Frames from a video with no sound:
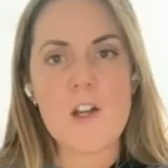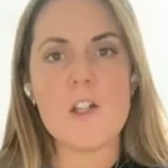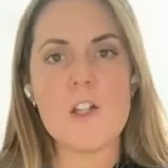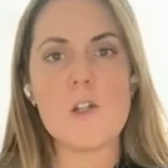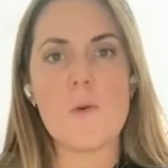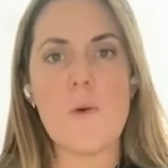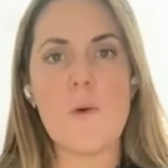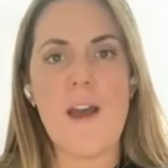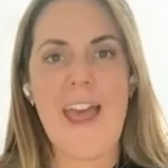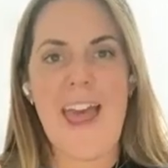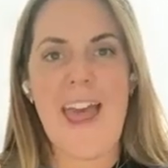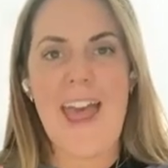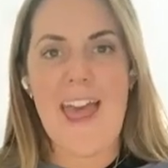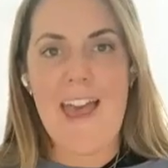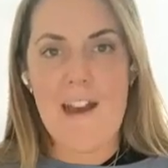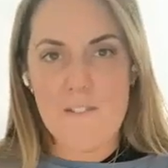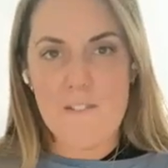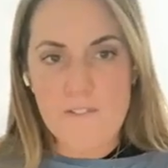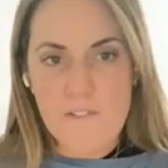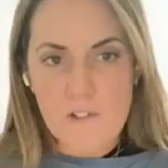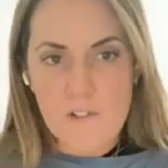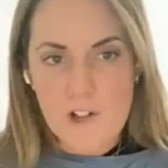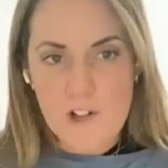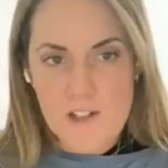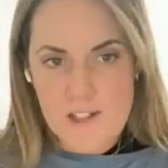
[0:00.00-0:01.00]
So
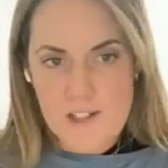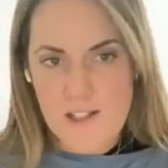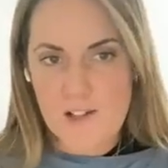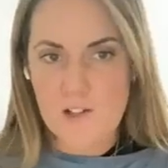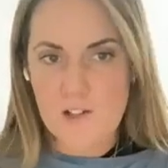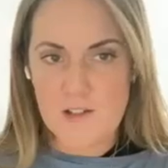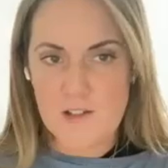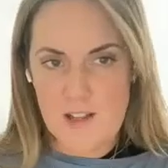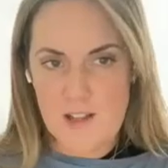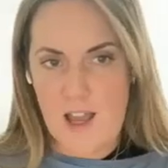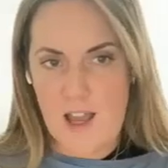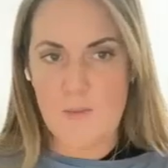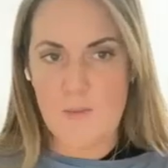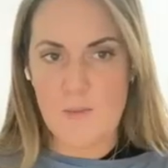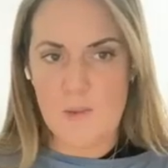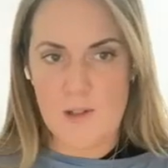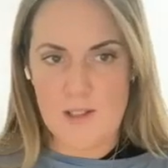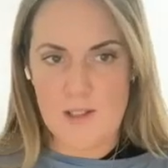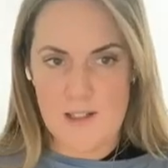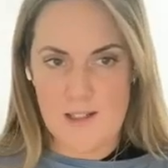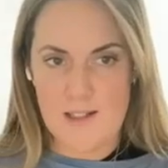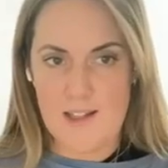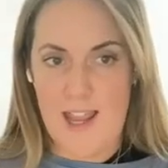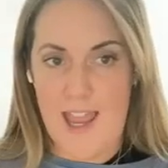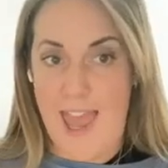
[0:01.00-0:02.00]
every single time we
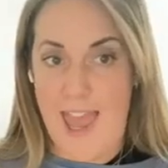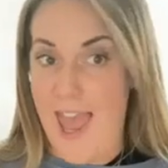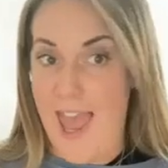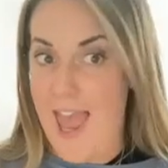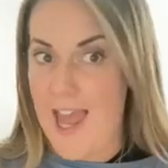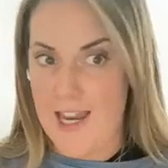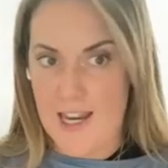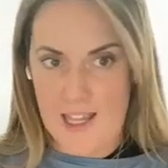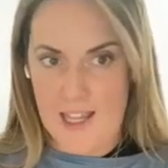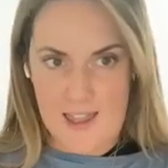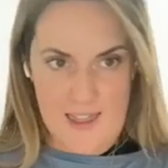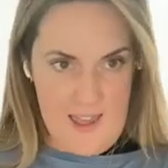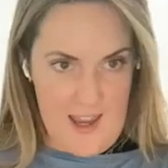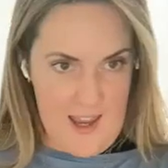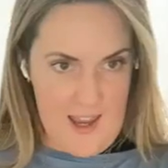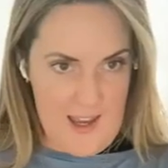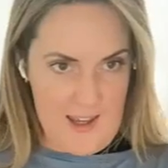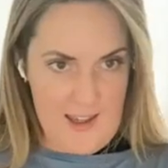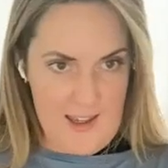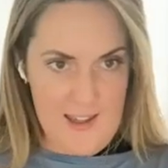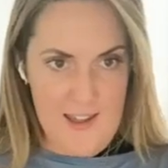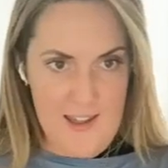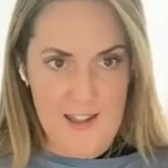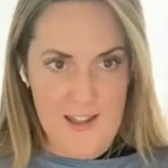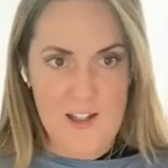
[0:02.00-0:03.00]
did
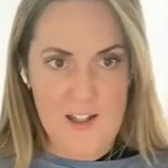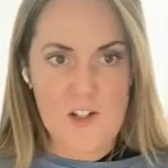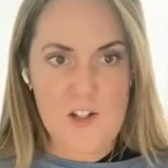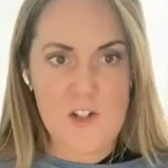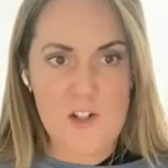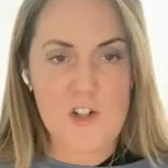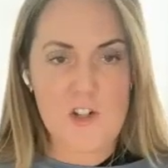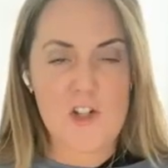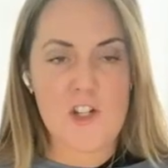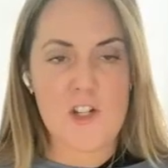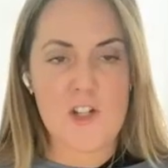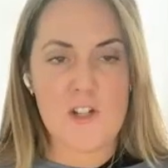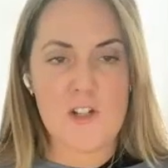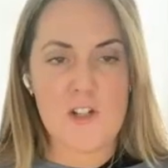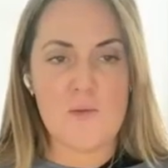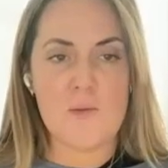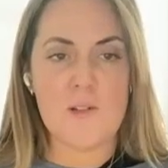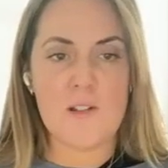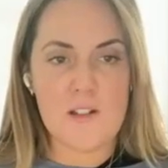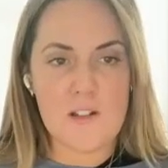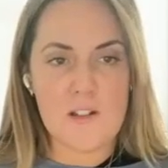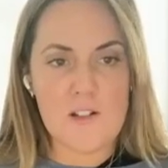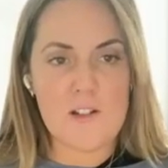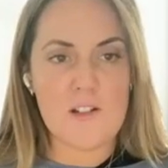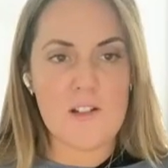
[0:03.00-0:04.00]
anything, she
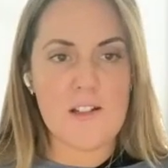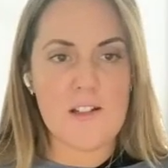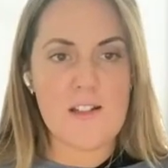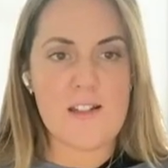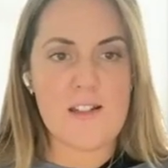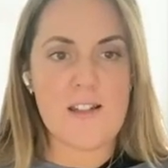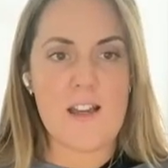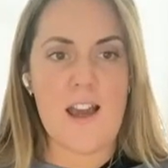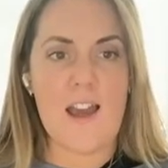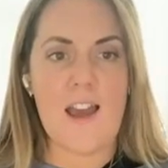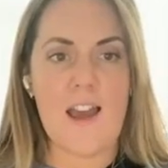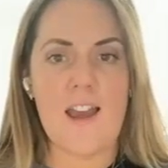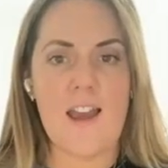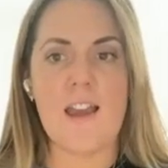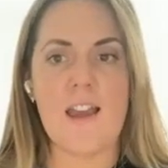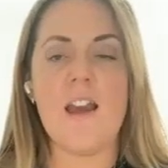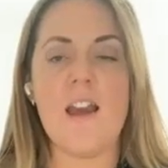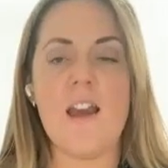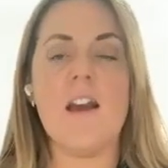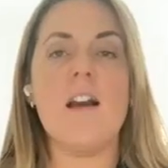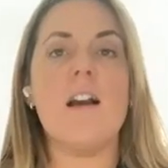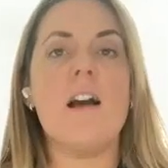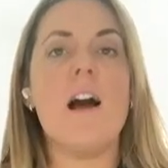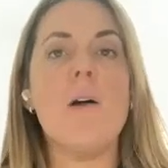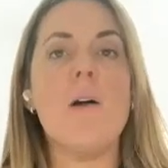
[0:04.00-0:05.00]
would literally say,
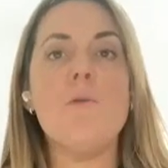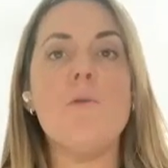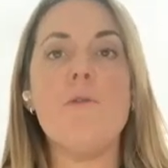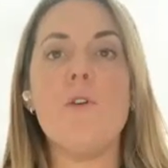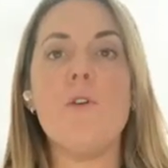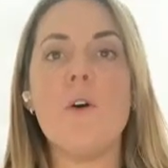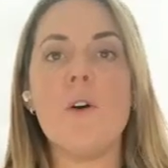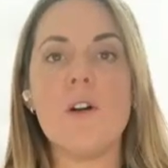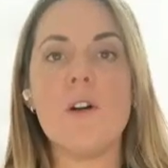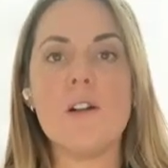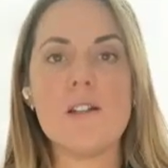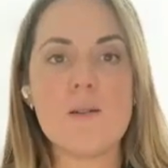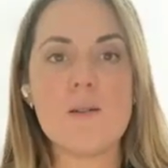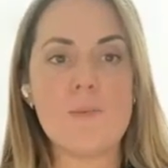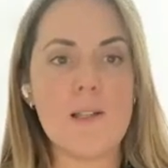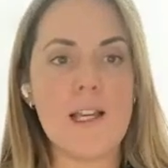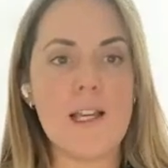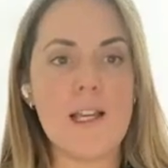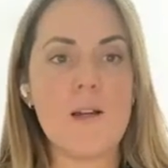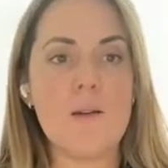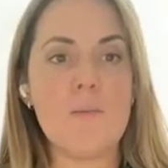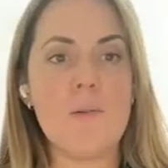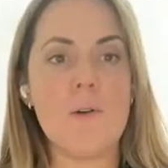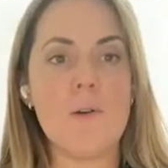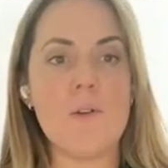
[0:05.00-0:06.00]
come forward to
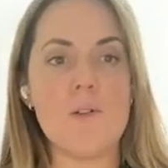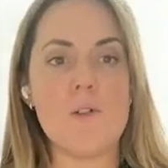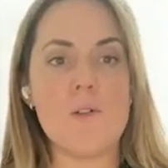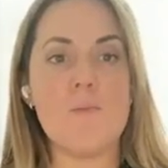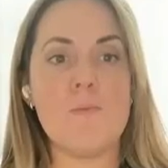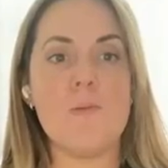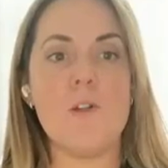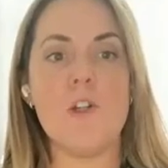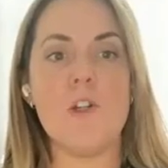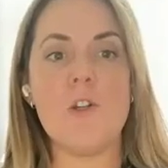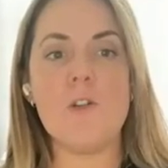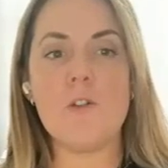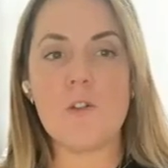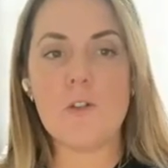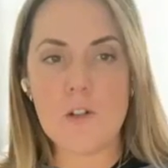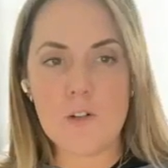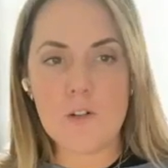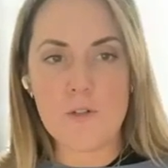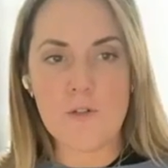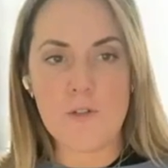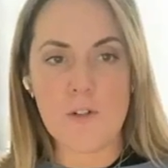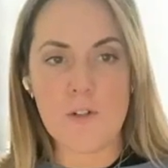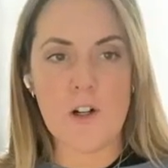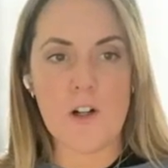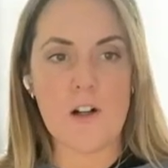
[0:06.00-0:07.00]
plank pose,
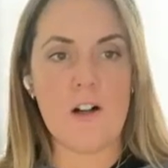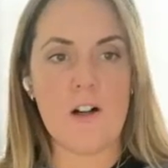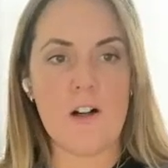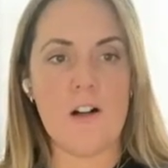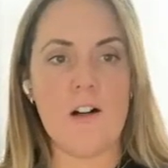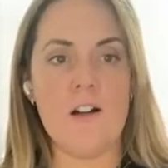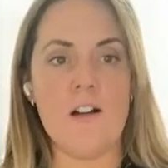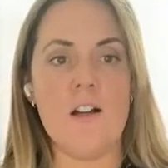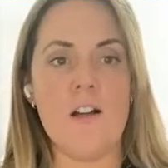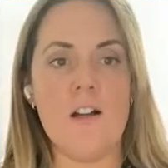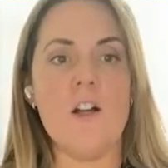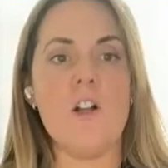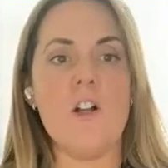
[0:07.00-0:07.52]
beautiful.